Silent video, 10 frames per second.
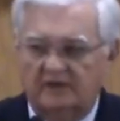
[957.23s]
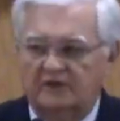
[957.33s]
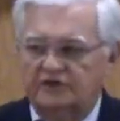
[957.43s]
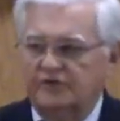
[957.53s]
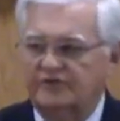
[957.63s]

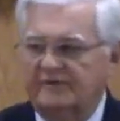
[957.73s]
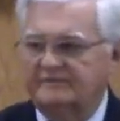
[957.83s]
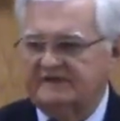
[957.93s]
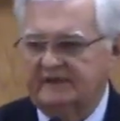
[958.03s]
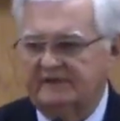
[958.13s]
to
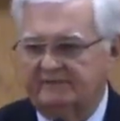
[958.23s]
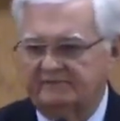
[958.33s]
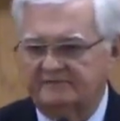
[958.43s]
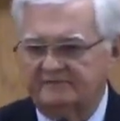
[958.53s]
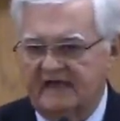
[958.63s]

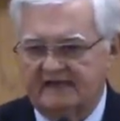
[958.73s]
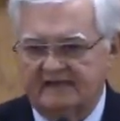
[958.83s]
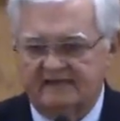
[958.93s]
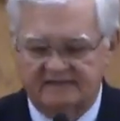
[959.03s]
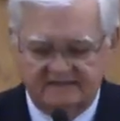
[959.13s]
themselves. That
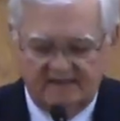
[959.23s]
is,